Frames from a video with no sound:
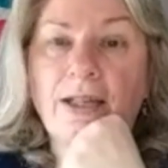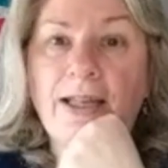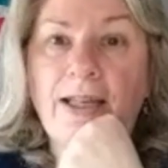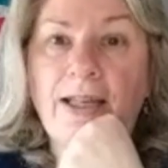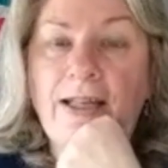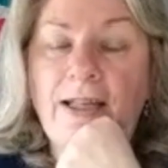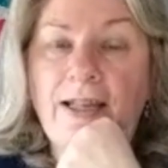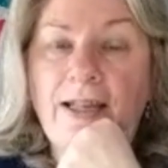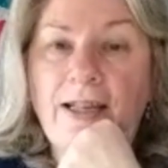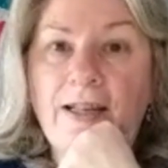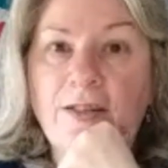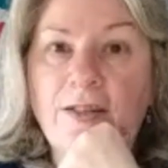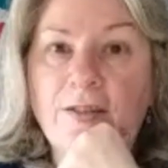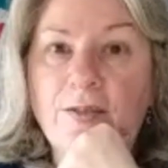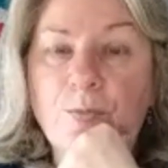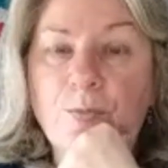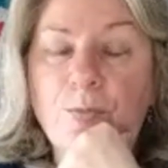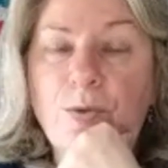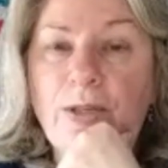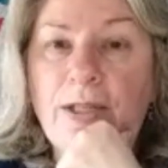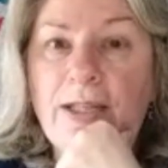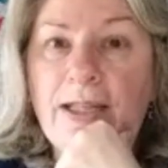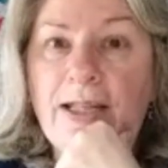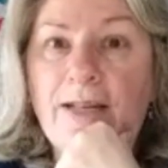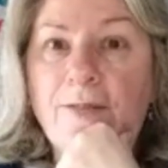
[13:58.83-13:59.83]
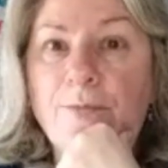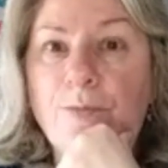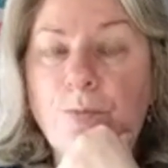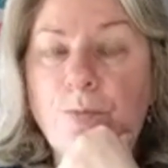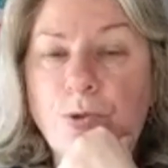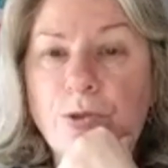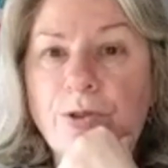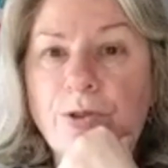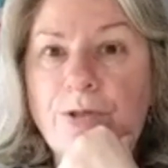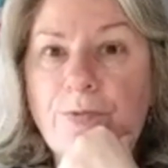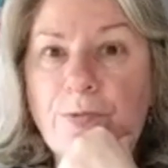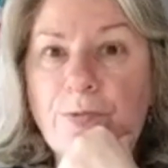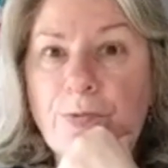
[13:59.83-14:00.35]
and as we have
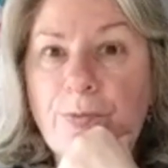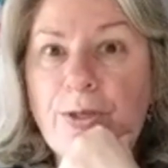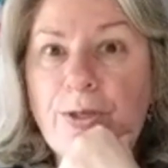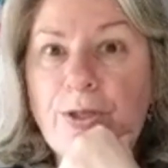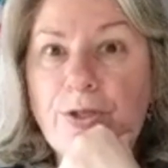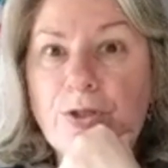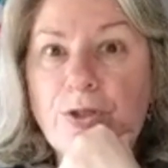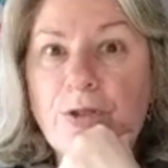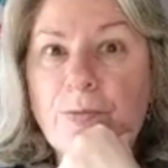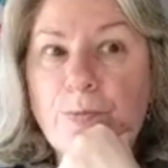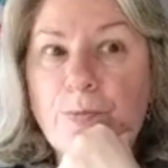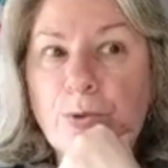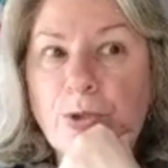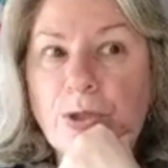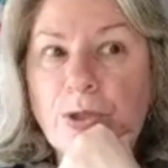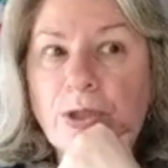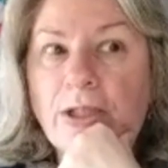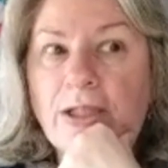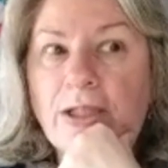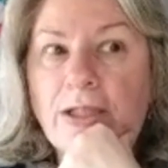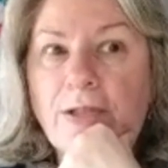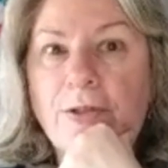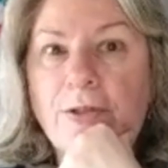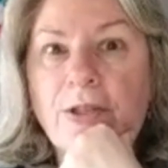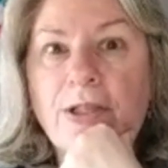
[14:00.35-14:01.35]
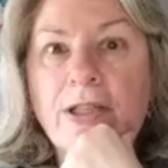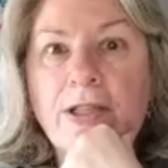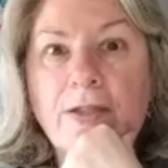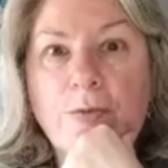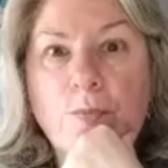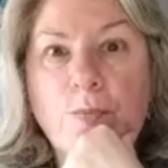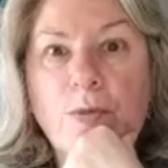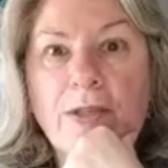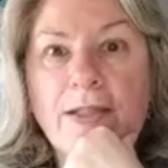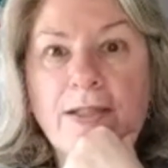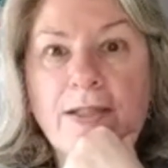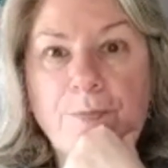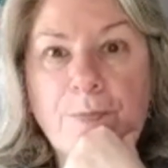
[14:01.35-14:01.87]
more information and more clarity, and
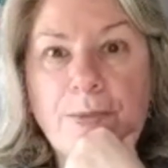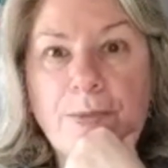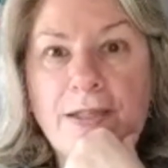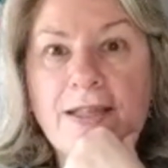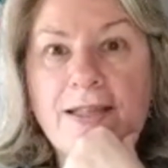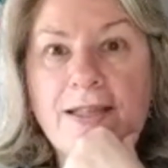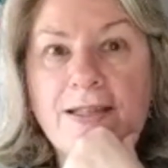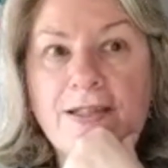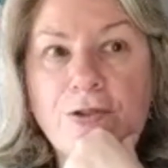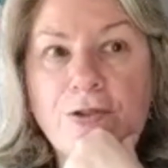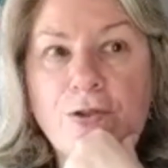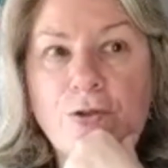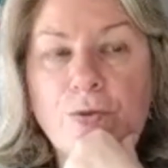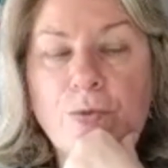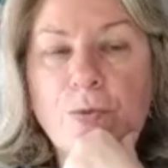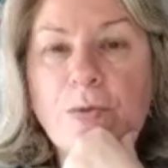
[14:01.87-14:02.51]
we begin to